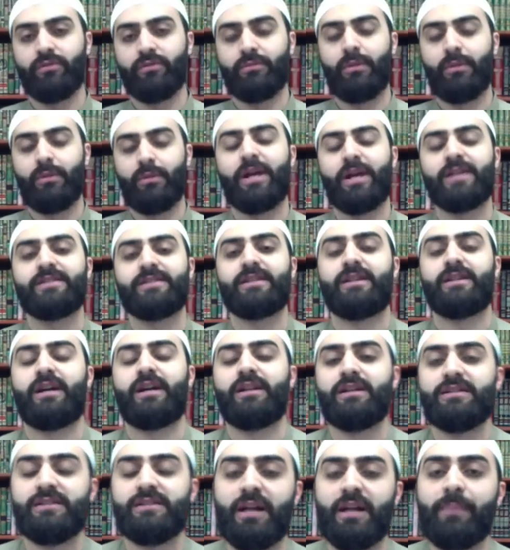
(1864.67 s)
Imam Hassan
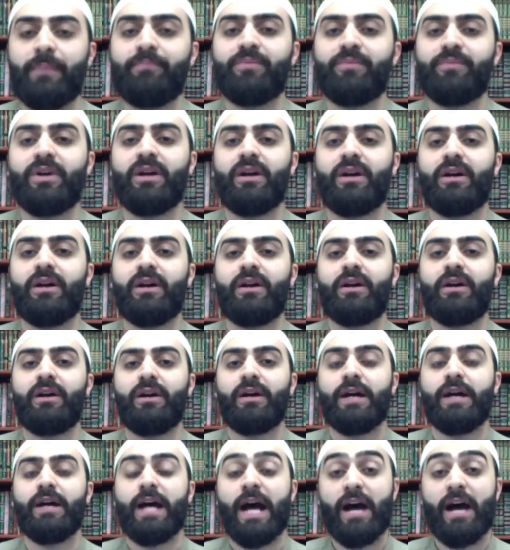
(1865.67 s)
alayhi salam.
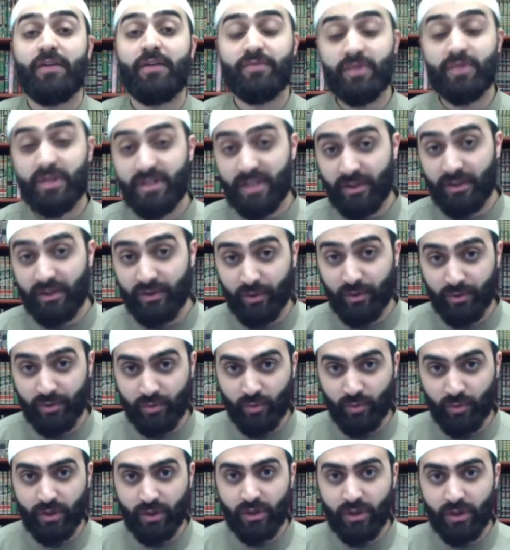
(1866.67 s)
After he said those
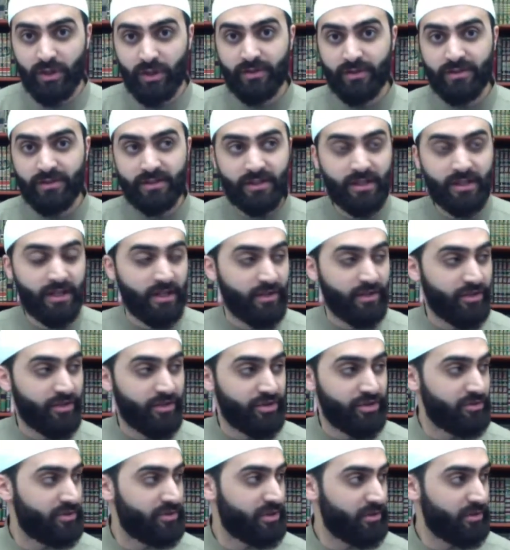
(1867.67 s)
words,
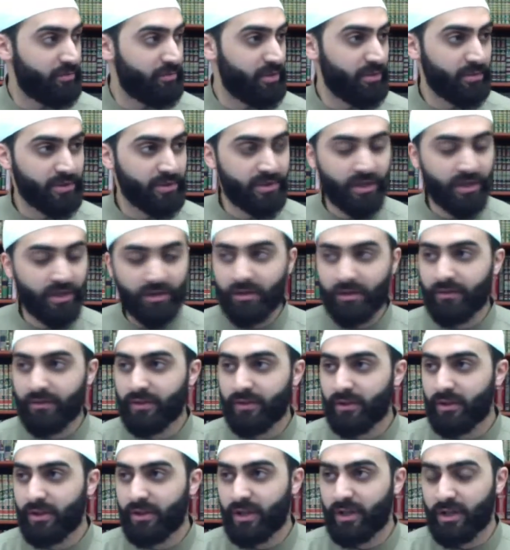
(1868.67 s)
the people started
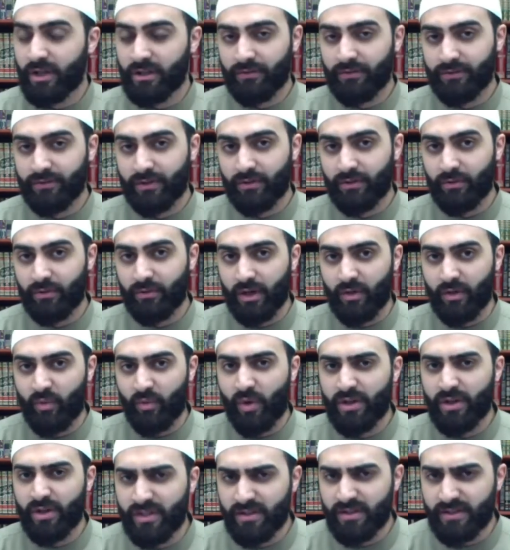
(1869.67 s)
looking left and right. What
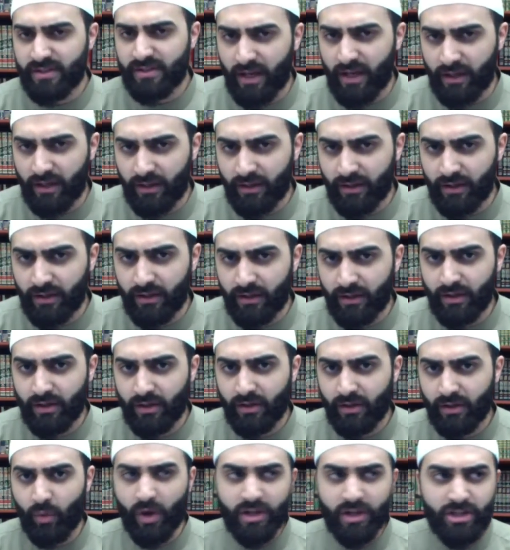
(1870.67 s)
is he saying?
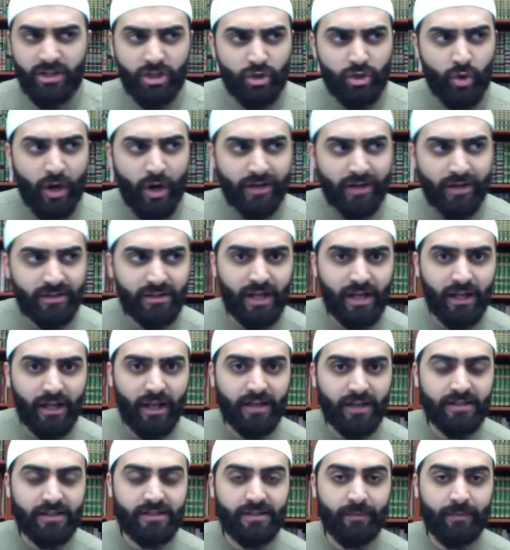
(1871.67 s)
What is he trying to tell
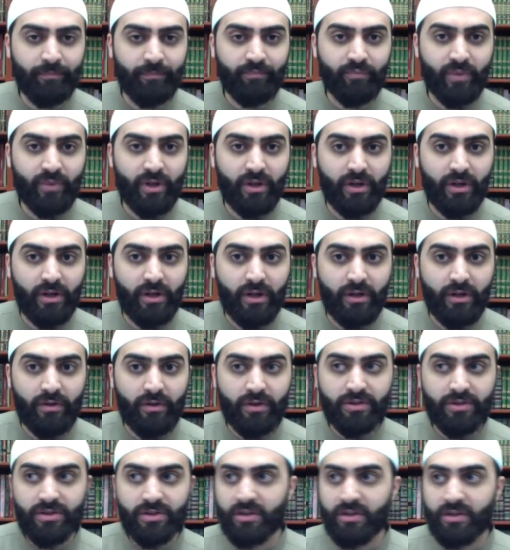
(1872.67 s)
us?
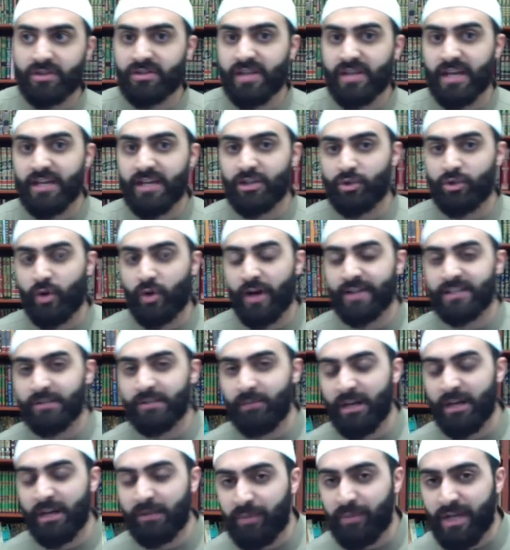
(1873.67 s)
He started to say he's trying to
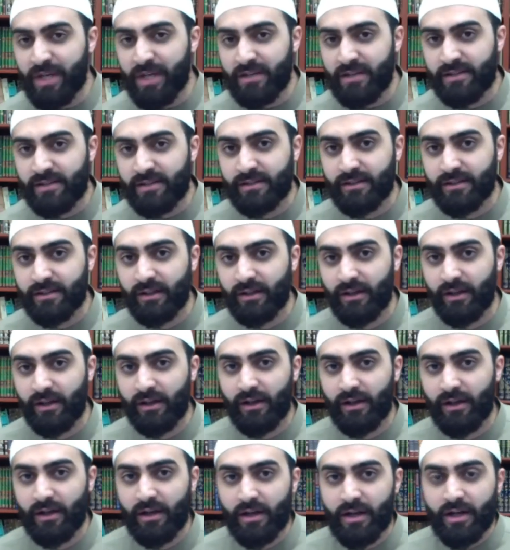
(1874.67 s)
make peace.
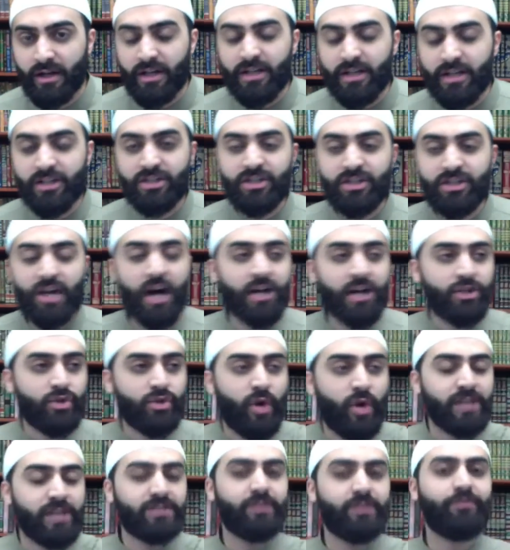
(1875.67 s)
He's not
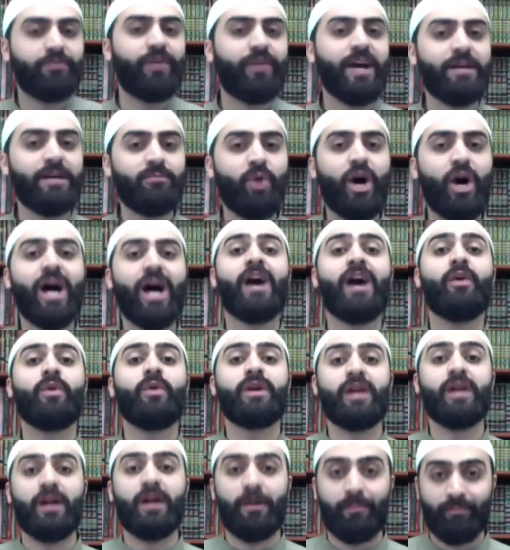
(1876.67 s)
trying to fight
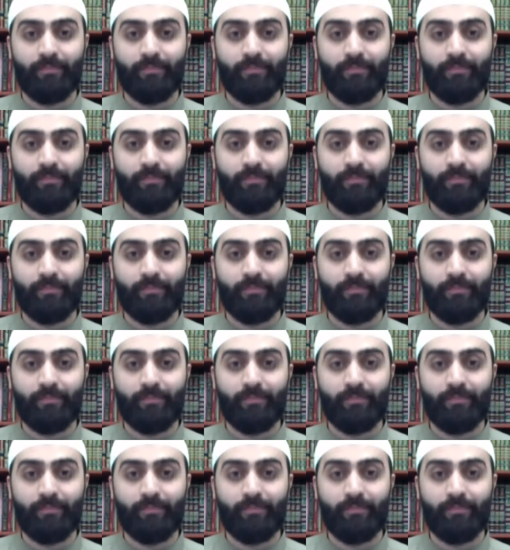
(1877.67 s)
Muawiyah.